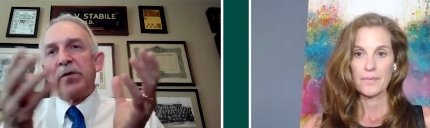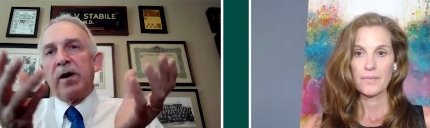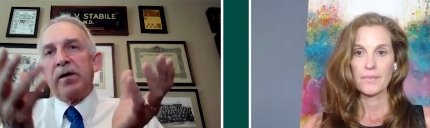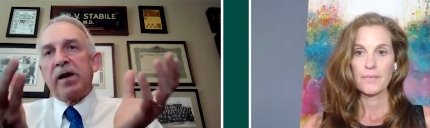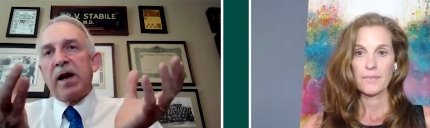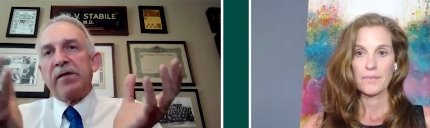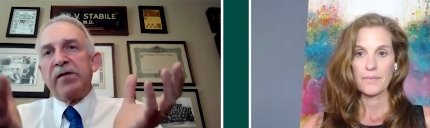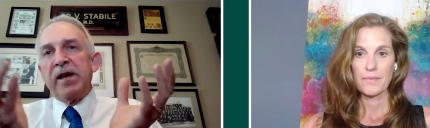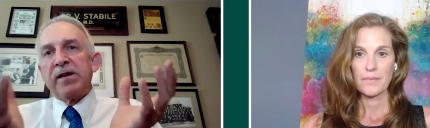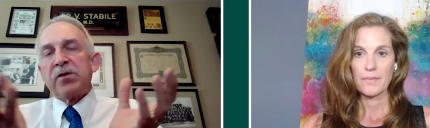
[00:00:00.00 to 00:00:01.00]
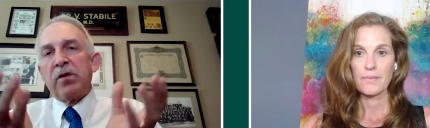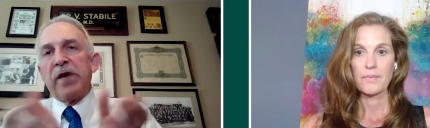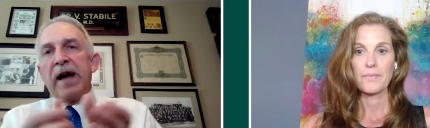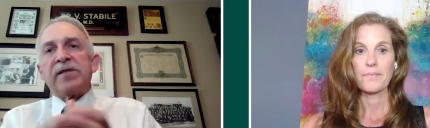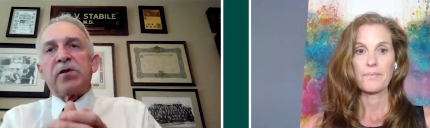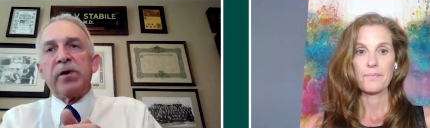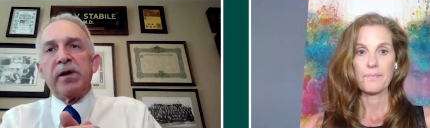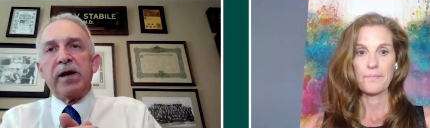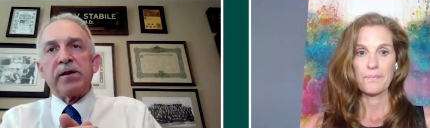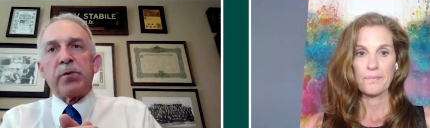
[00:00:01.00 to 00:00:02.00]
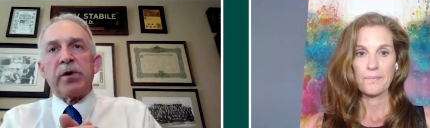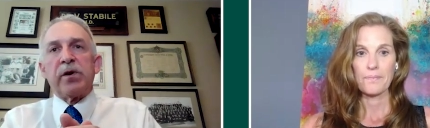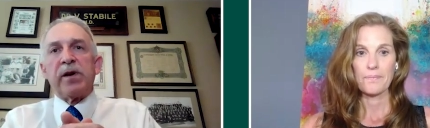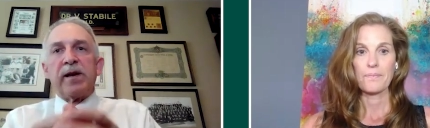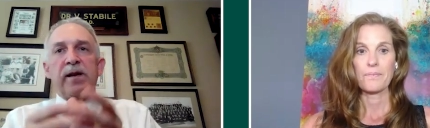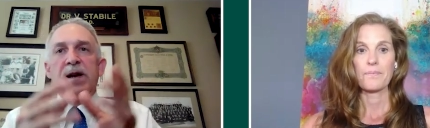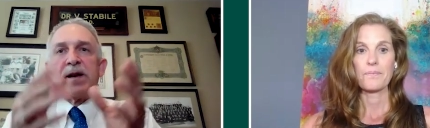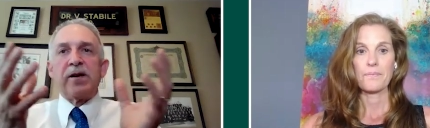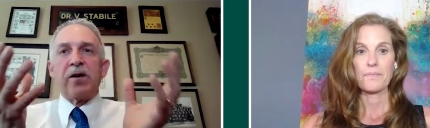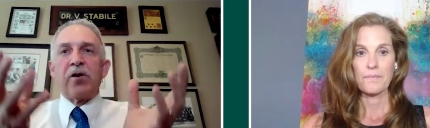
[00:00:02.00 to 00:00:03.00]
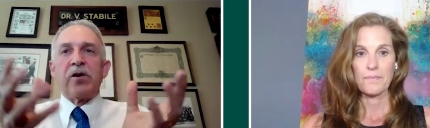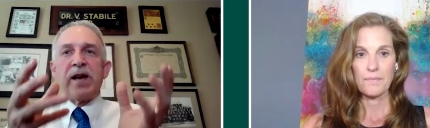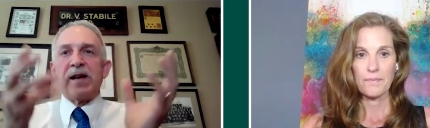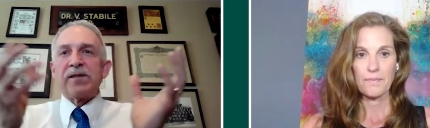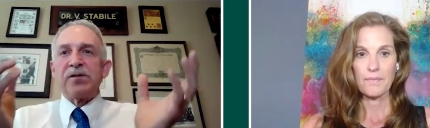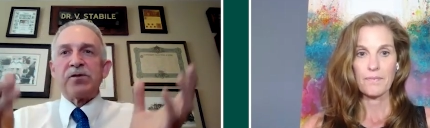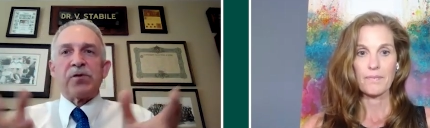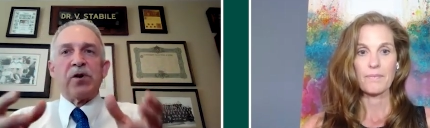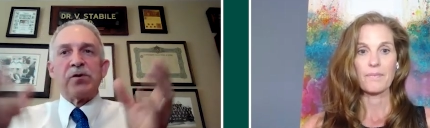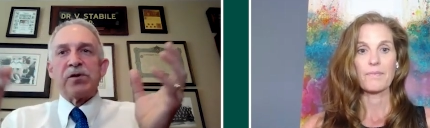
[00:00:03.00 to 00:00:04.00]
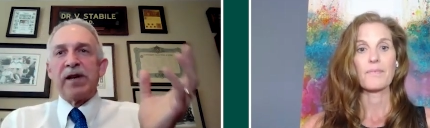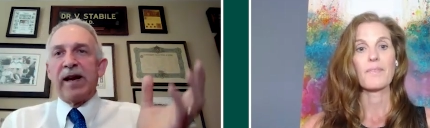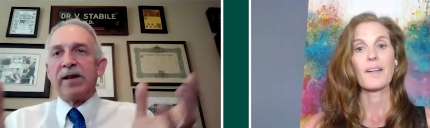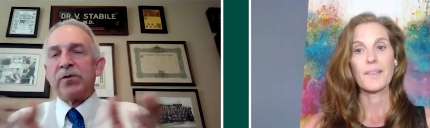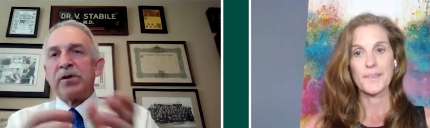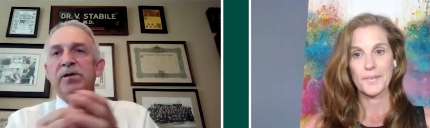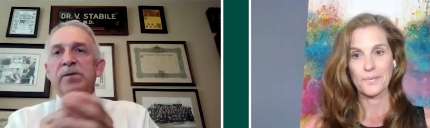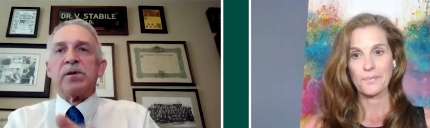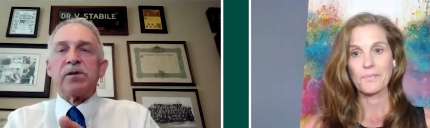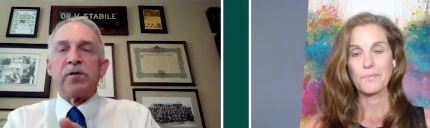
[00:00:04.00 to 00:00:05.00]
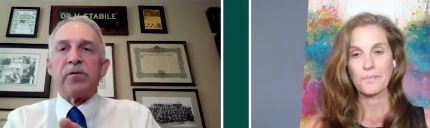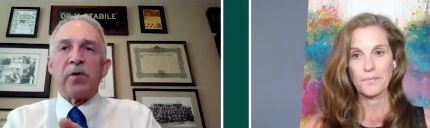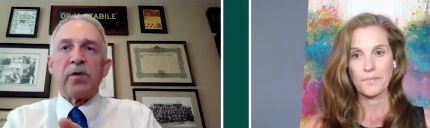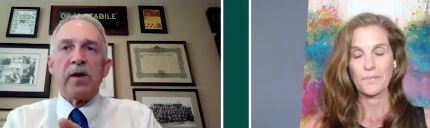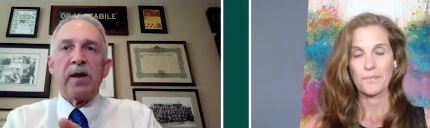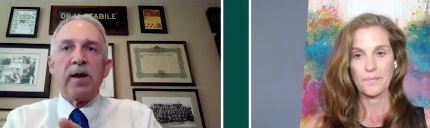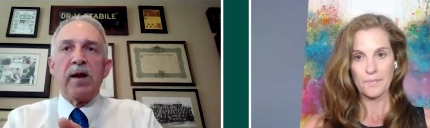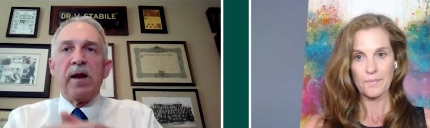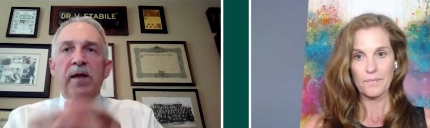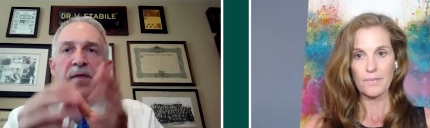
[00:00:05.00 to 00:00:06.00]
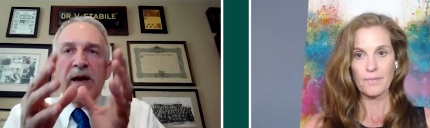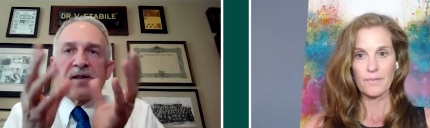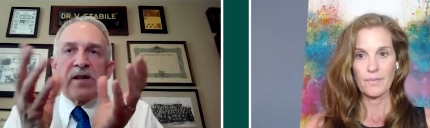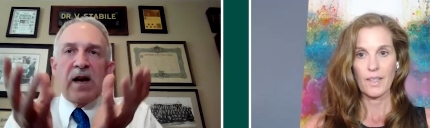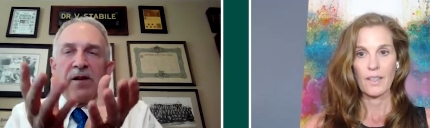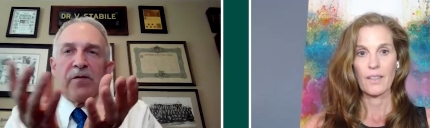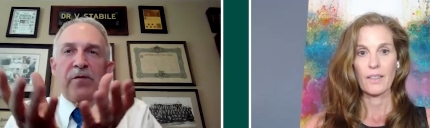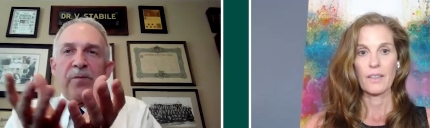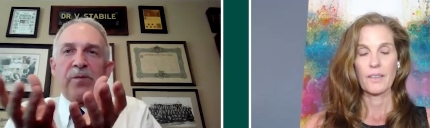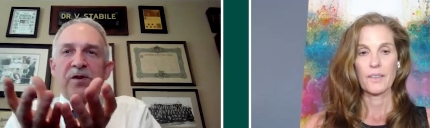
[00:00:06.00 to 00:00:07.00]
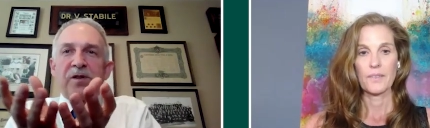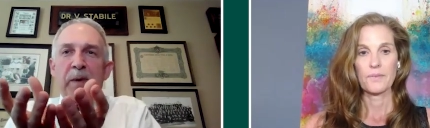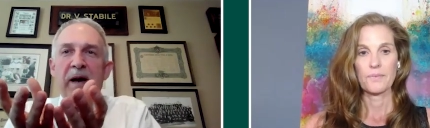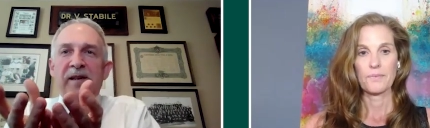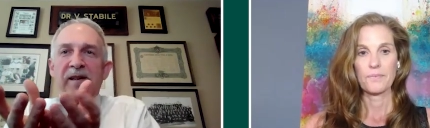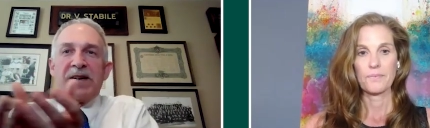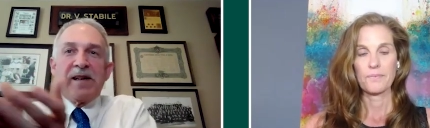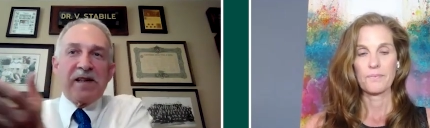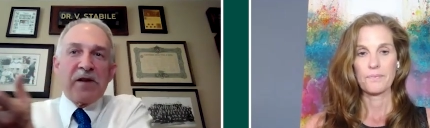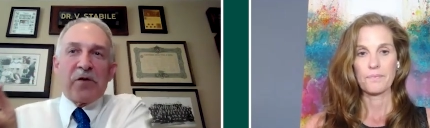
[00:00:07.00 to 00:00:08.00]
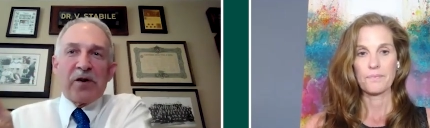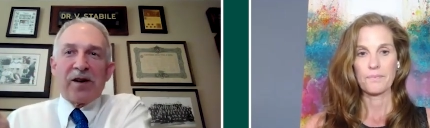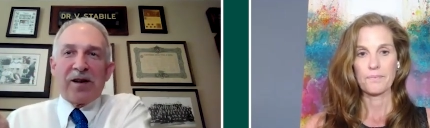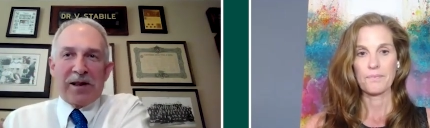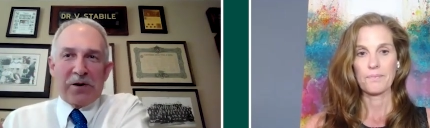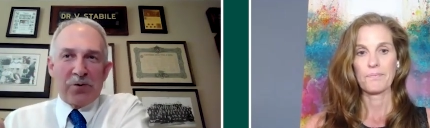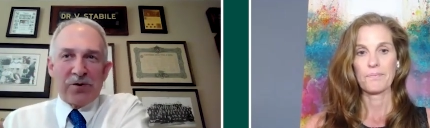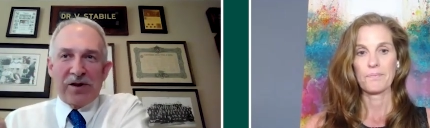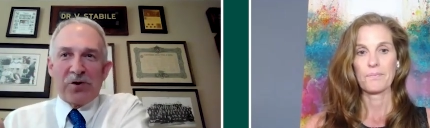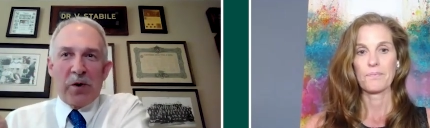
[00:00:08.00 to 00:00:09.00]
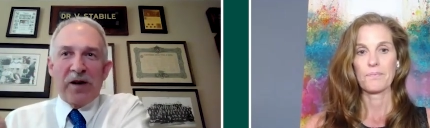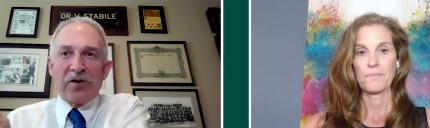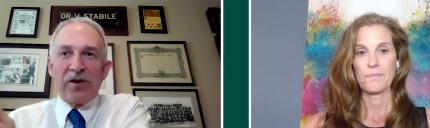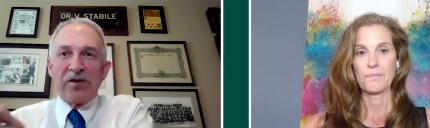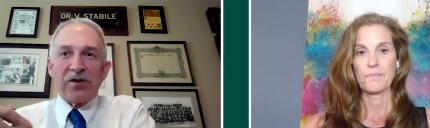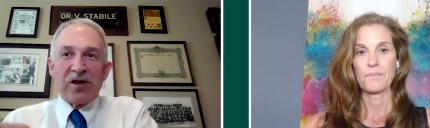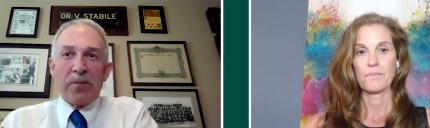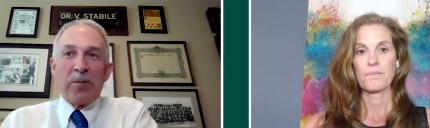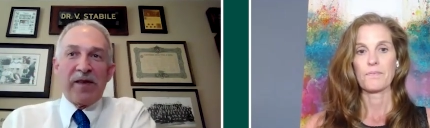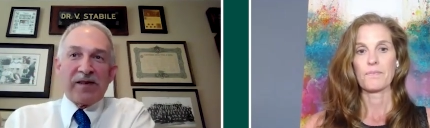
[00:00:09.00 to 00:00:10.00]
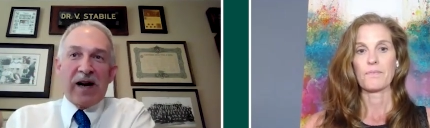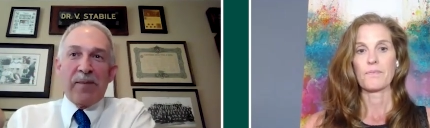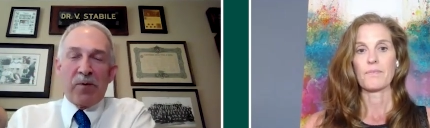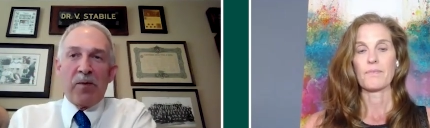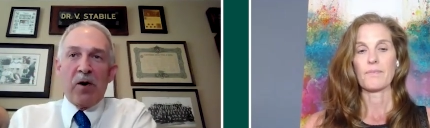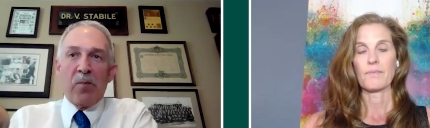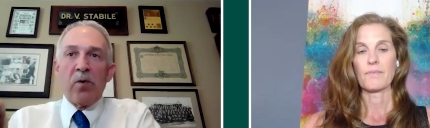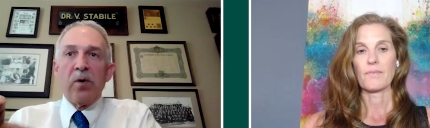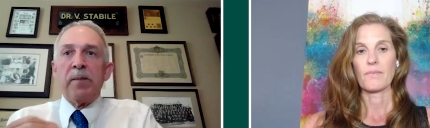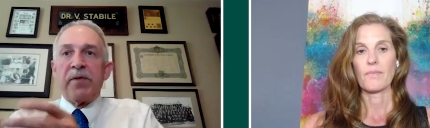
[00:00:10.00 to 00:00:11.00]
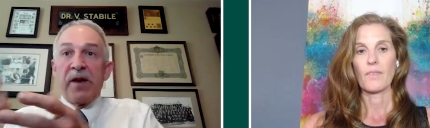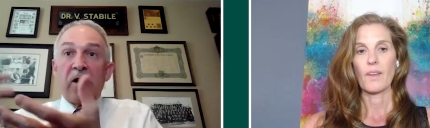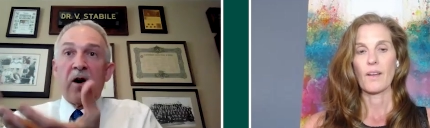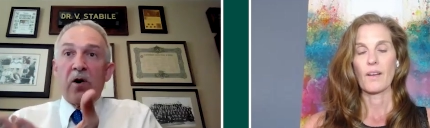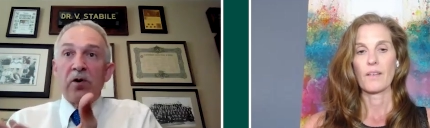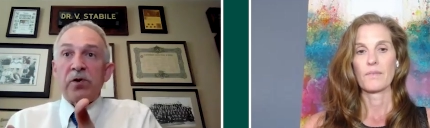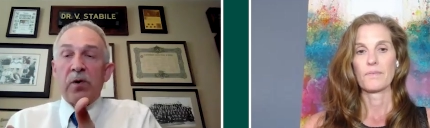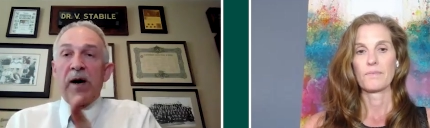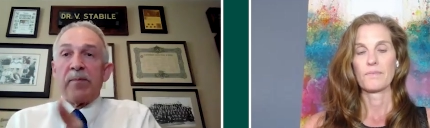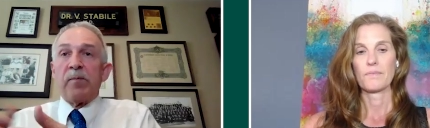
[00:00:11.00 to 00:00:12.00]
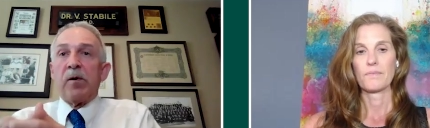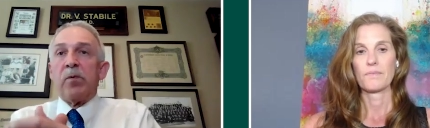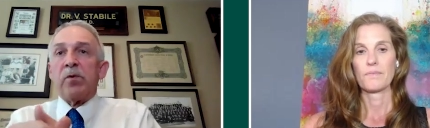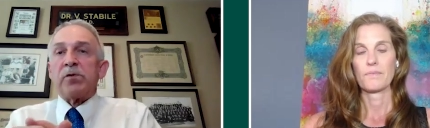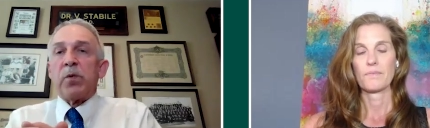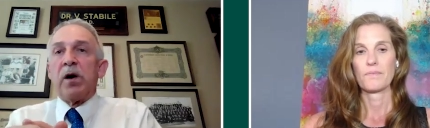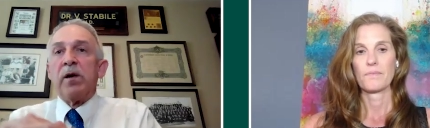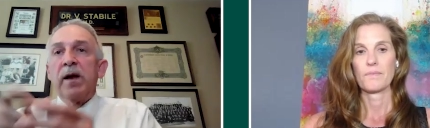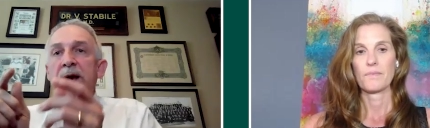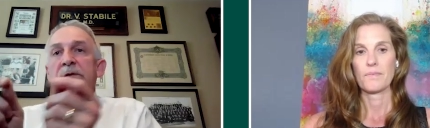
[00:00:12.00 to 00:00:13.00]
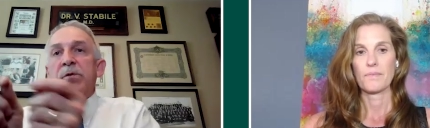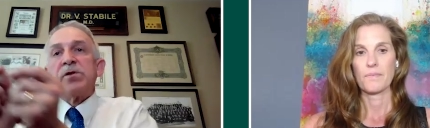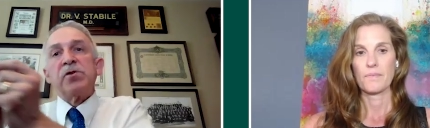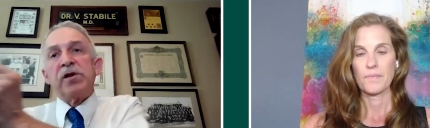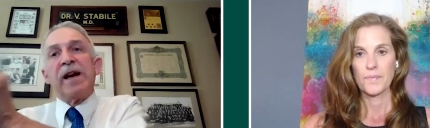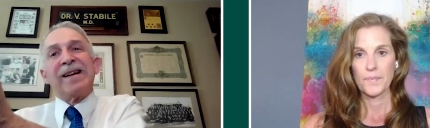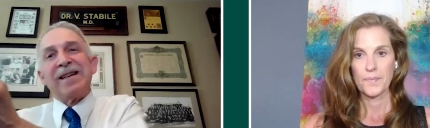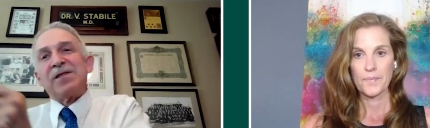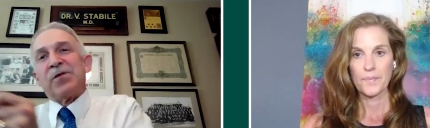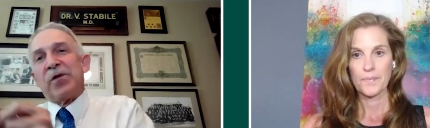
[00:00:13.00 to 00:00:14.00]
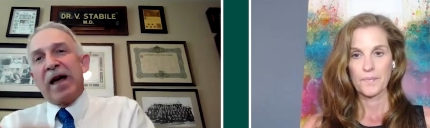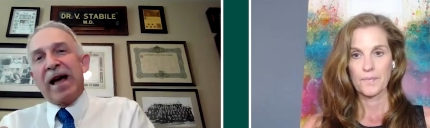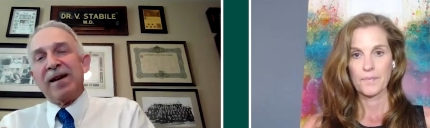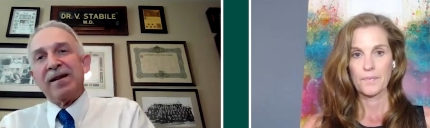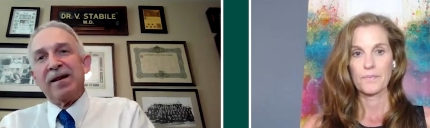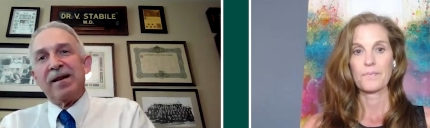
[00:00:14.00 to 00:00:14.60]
Speaker 1: uh, kind of EDS called vascular EDS where you can get like heart attacks and strokes and aneurysms. Mm-hmm. That's kind of suspected in a different clinical situation than just somebody that's hypermobile, but they're also hypermobile as well. There is a genetic test for that.